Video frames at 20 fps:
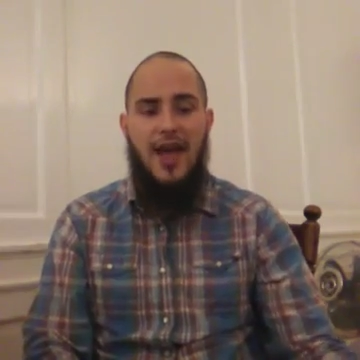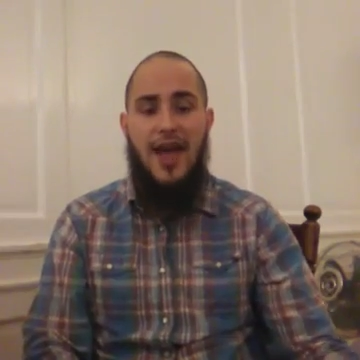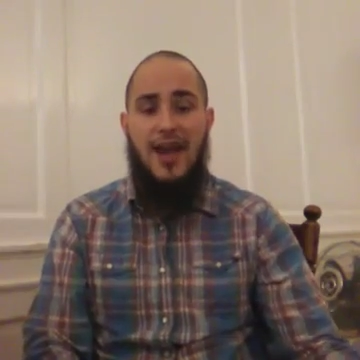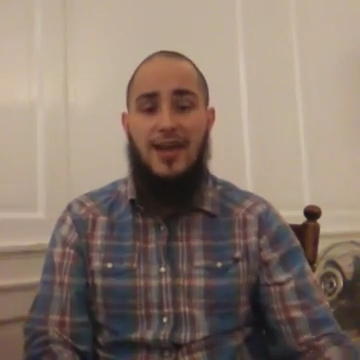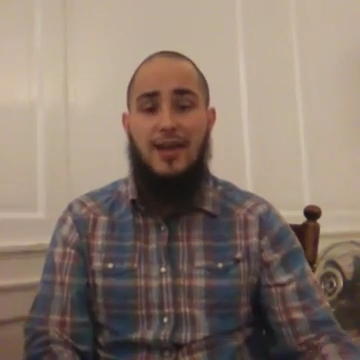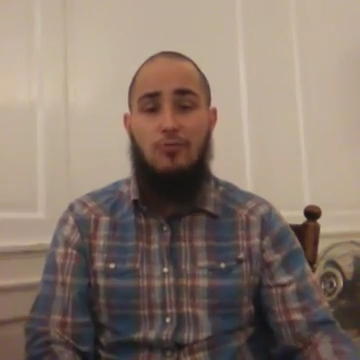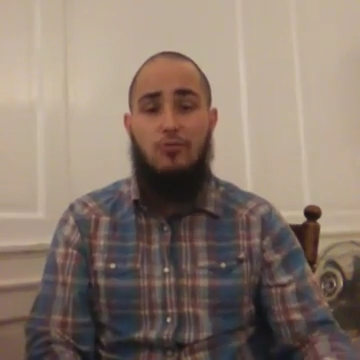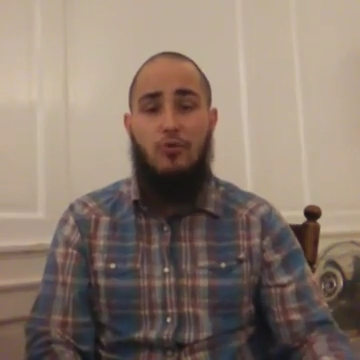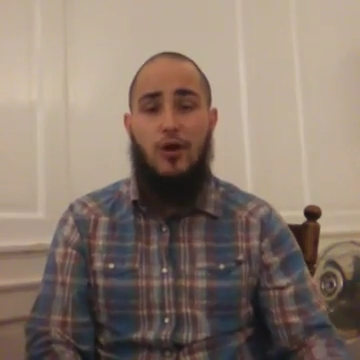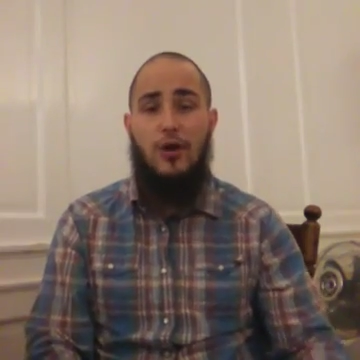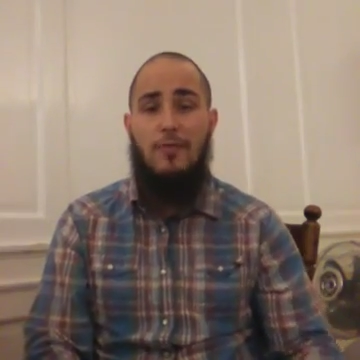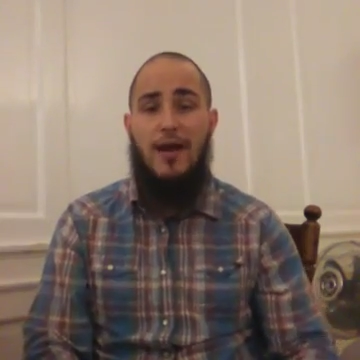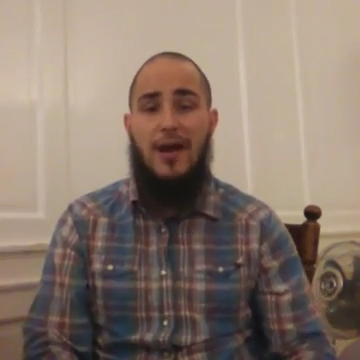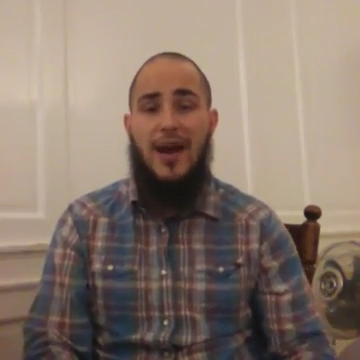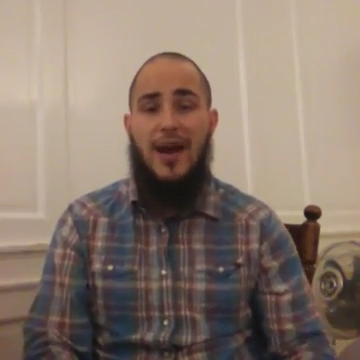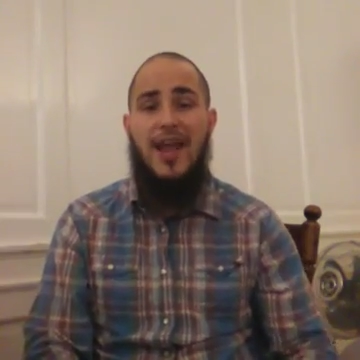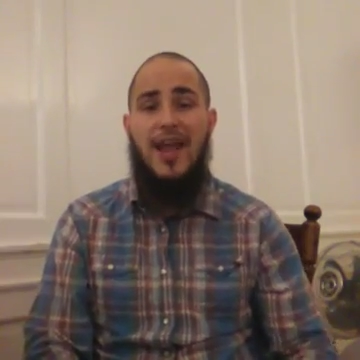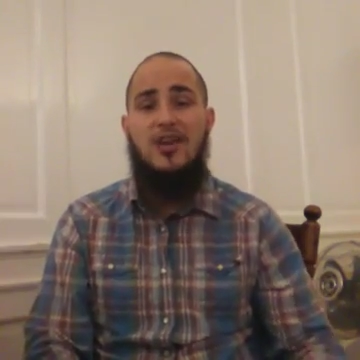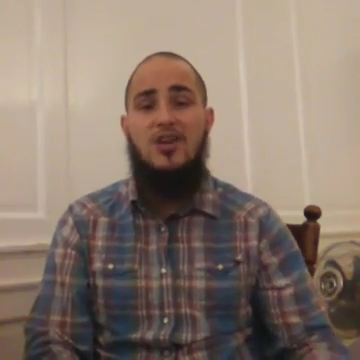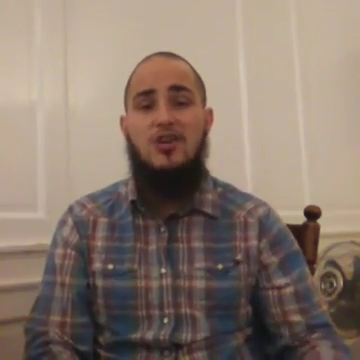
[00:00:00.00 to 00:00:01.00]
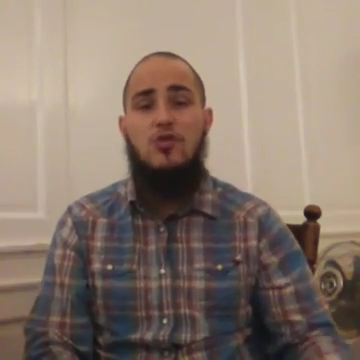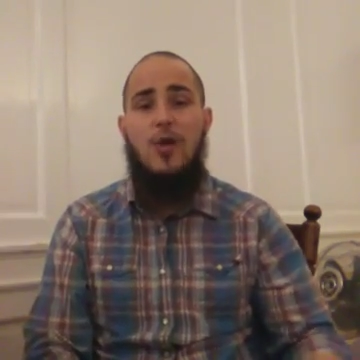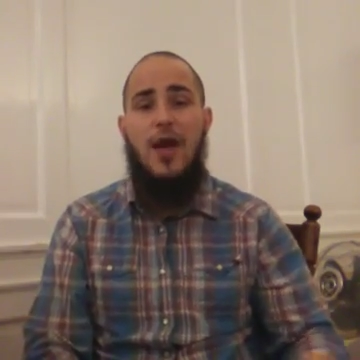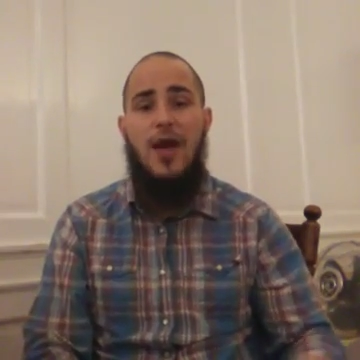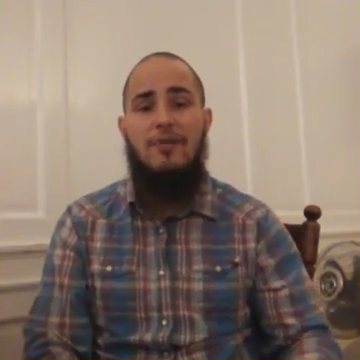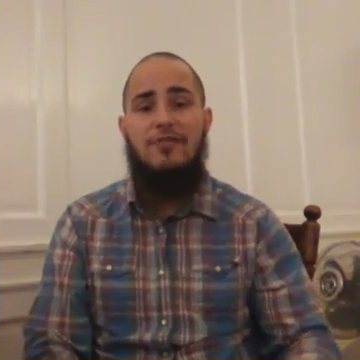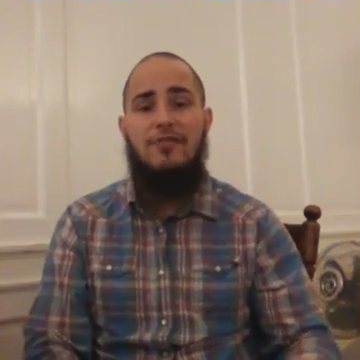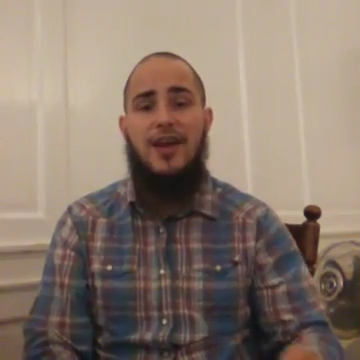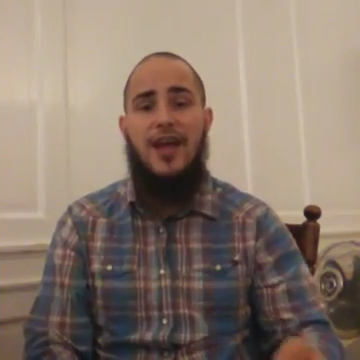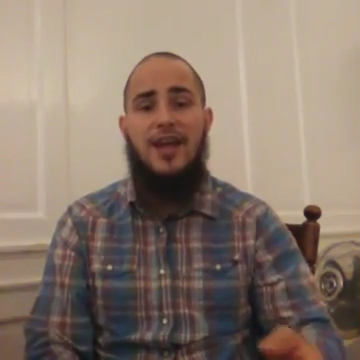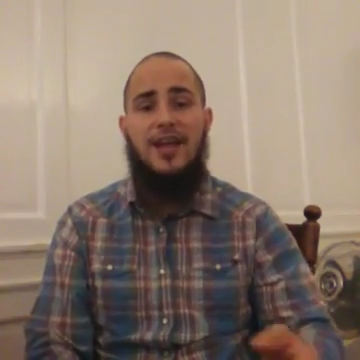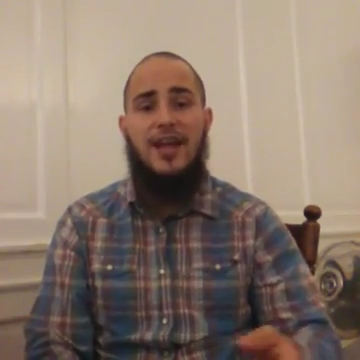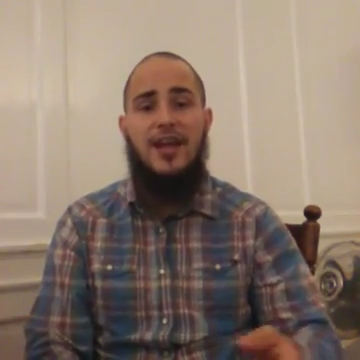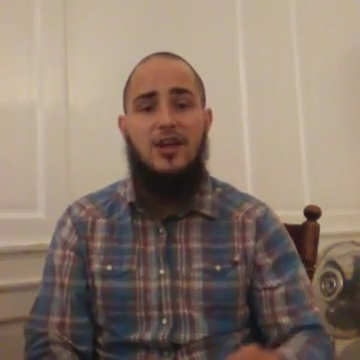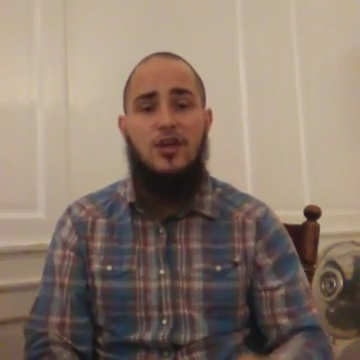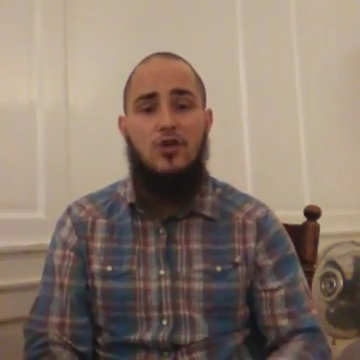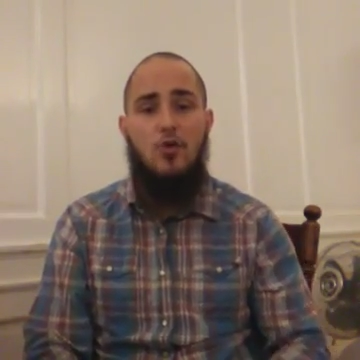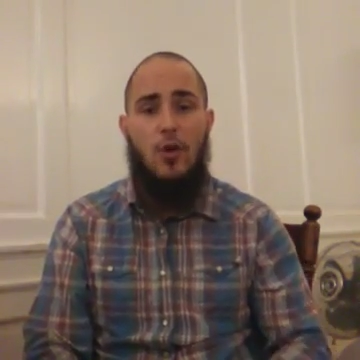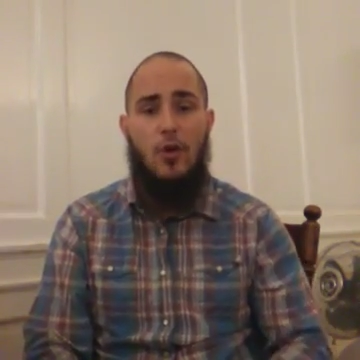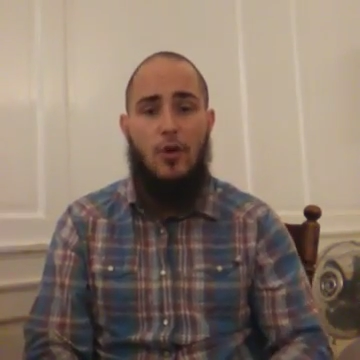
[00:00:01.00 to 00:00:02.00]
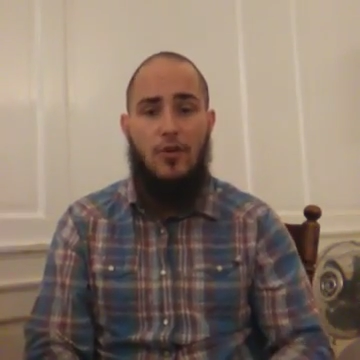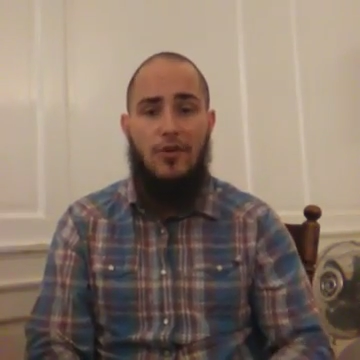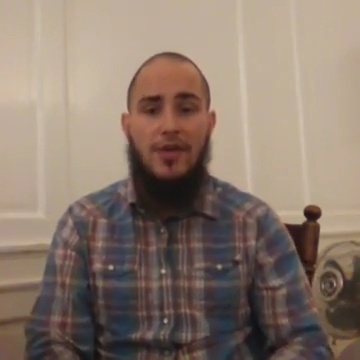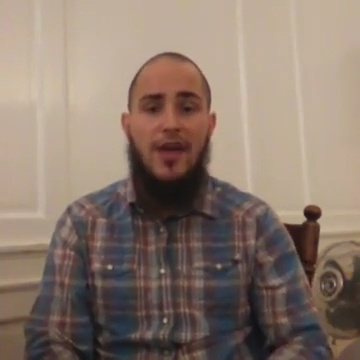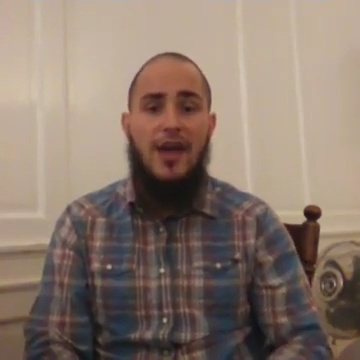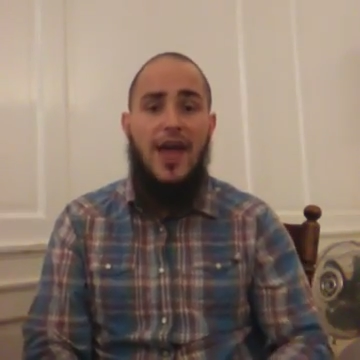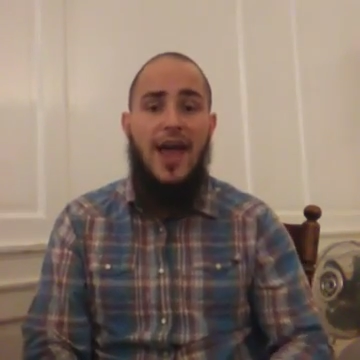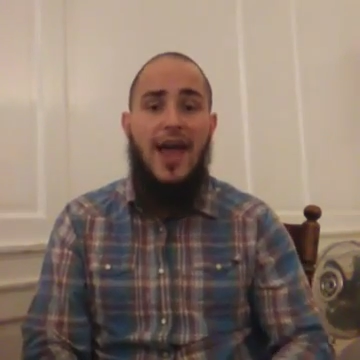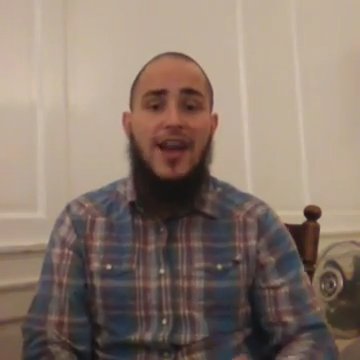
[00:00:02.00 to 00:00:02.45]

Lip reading: And he brought about a new heaven and a new earth,